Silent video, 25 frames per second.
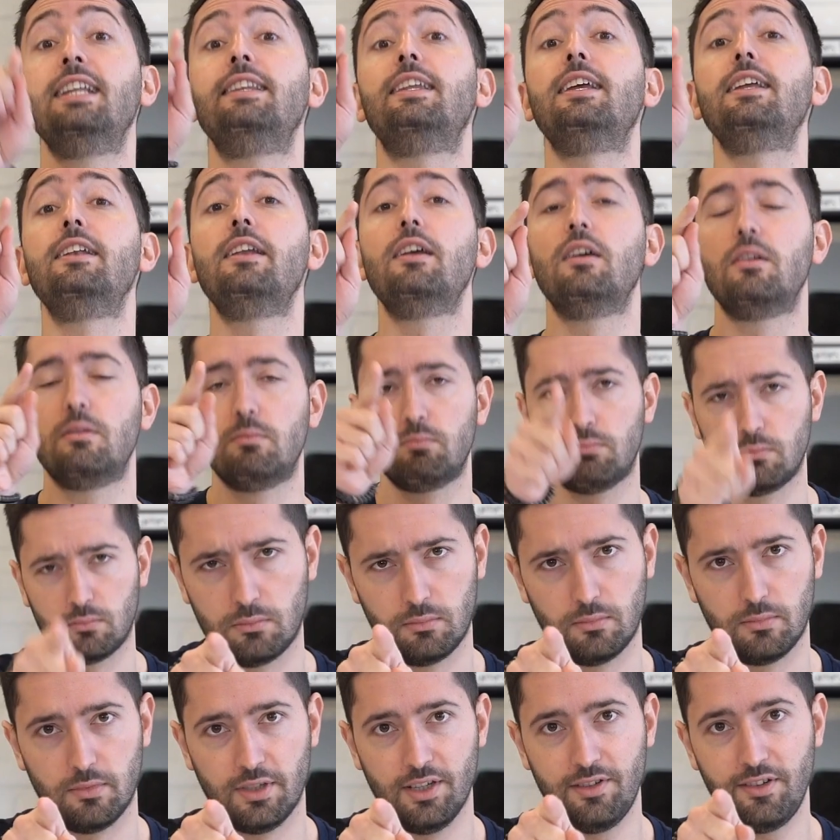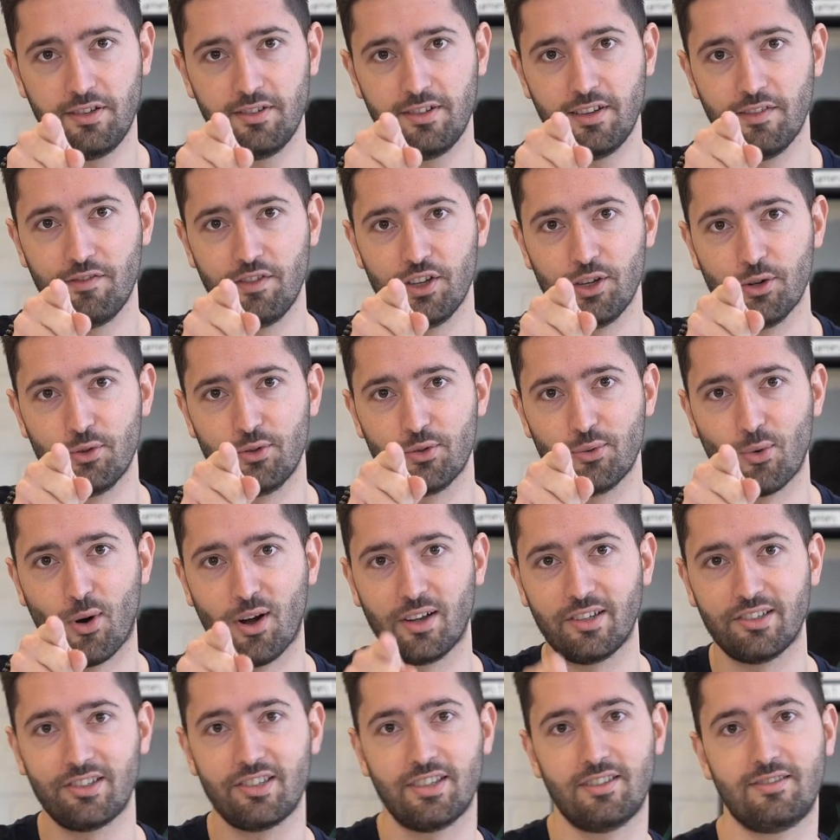then this is the video to
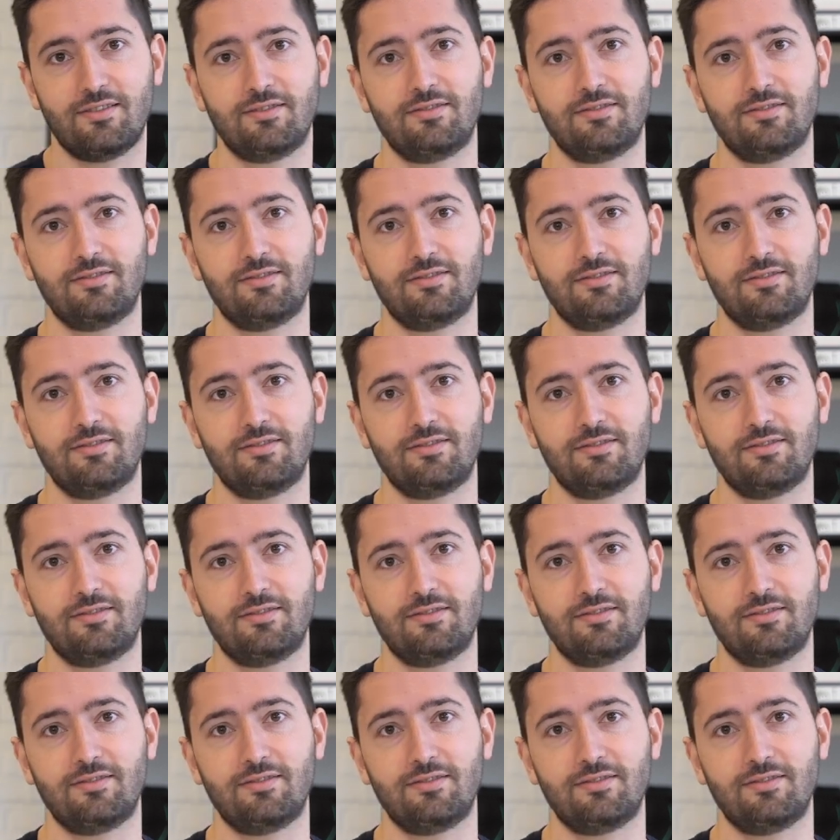watch.